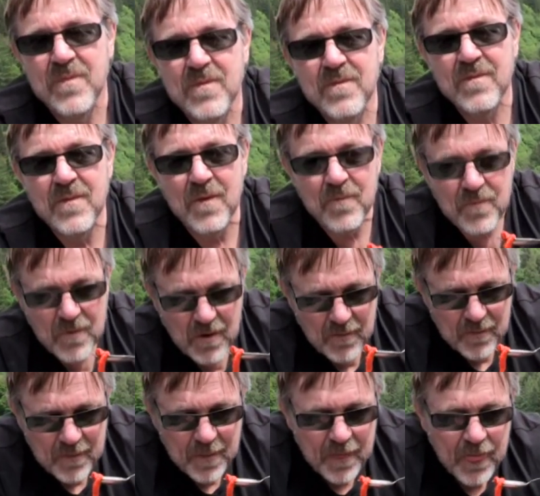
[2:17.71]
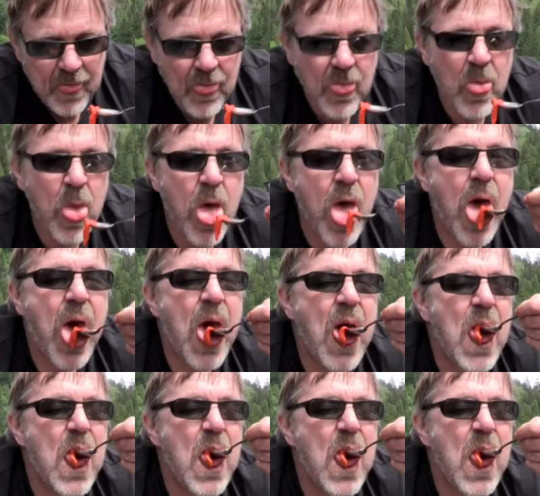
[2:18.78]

you go ahead. Okay. You eat.